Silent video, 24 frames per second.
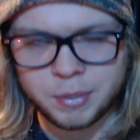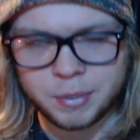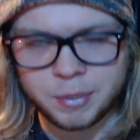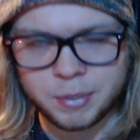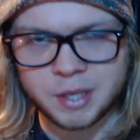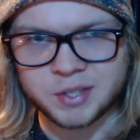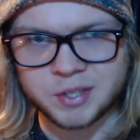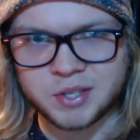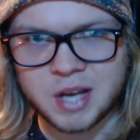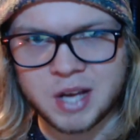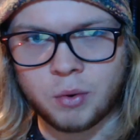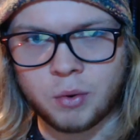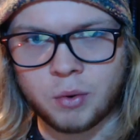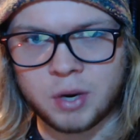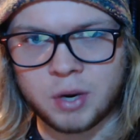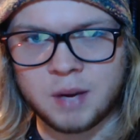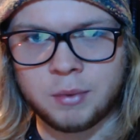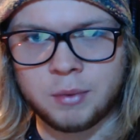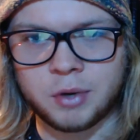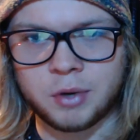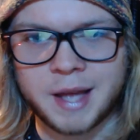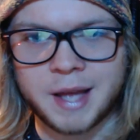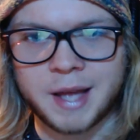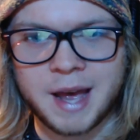because now we're
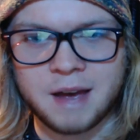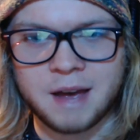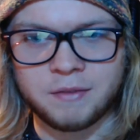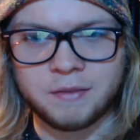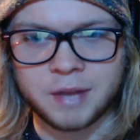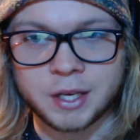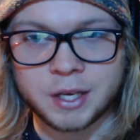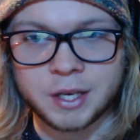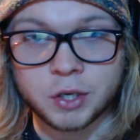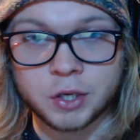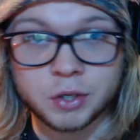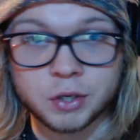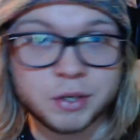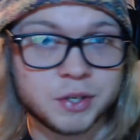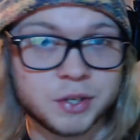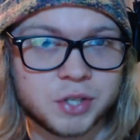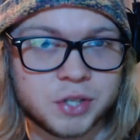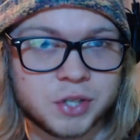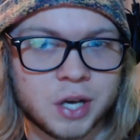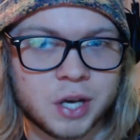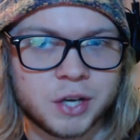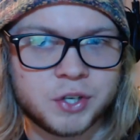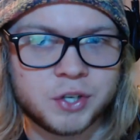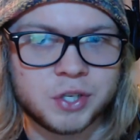able to have like good
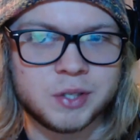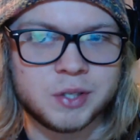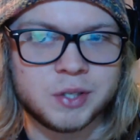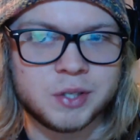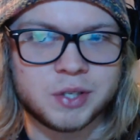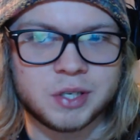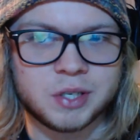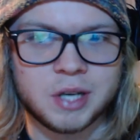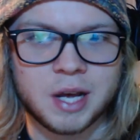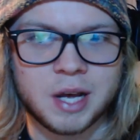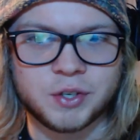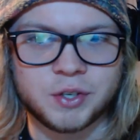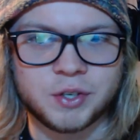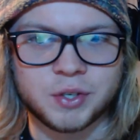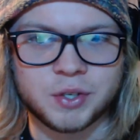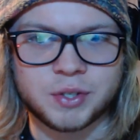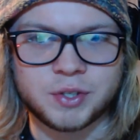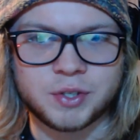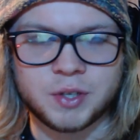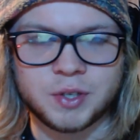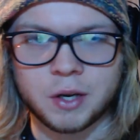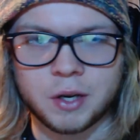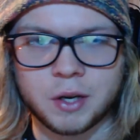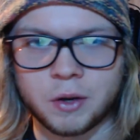discussions and not
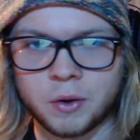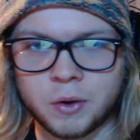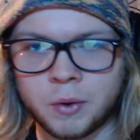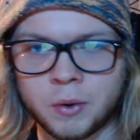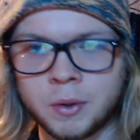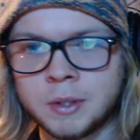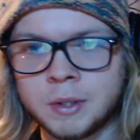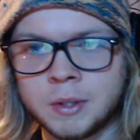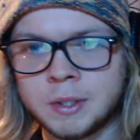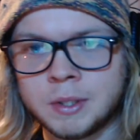just, you know,